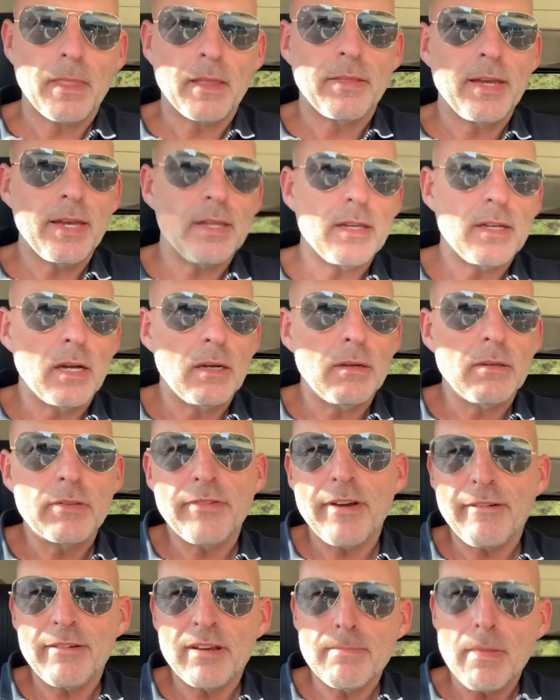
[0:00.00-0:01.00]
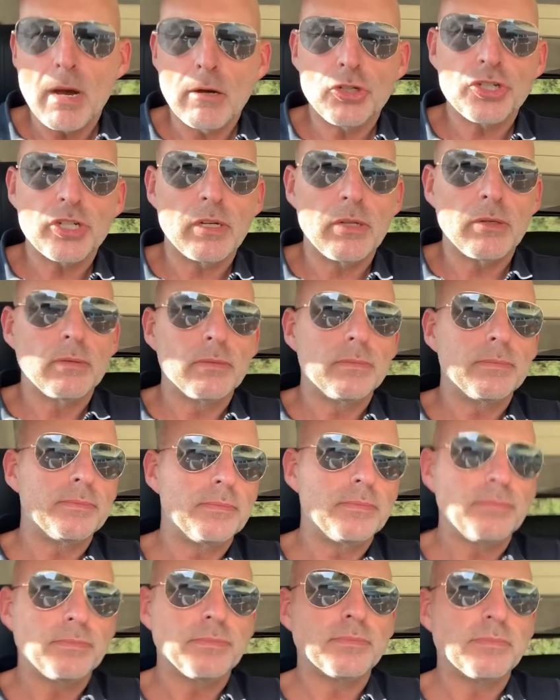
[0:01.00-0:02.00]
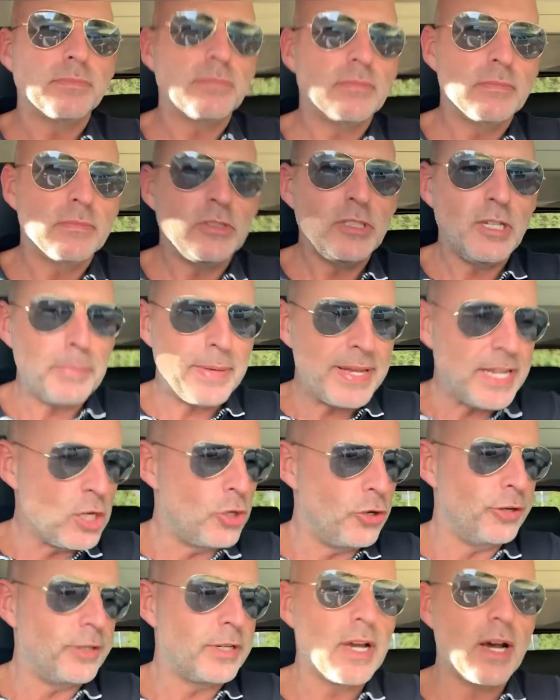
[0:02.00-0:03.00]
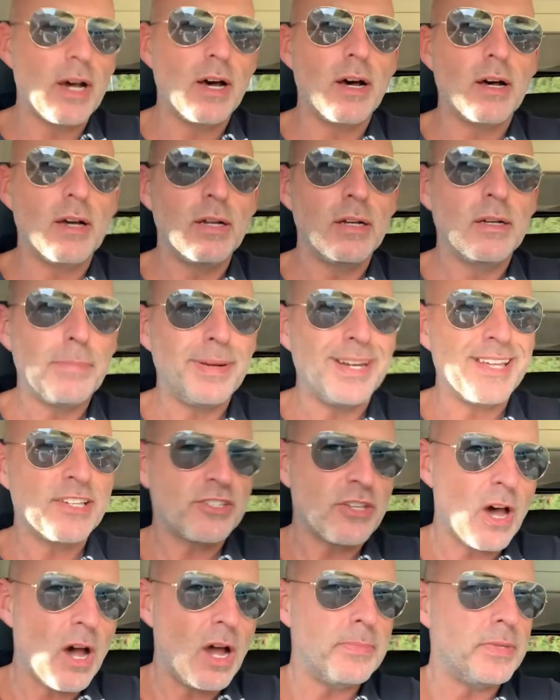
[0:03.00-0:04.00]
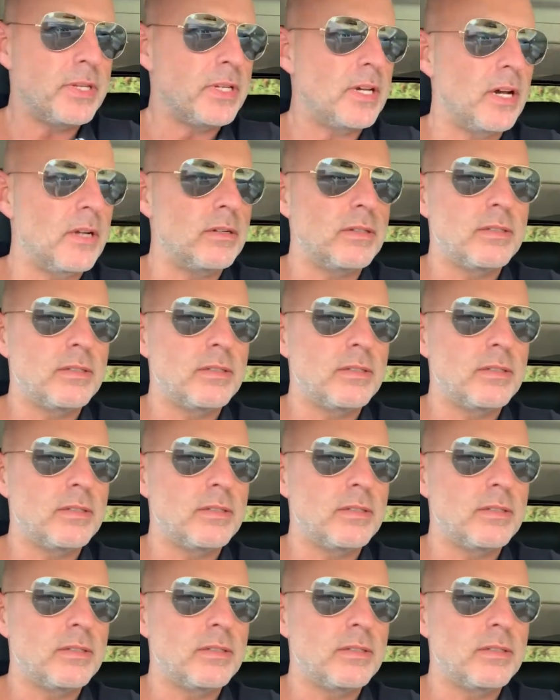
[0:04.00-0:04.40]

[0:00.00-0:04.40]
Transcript: There you go, it's very emotional. You've been good car, but it's time to go.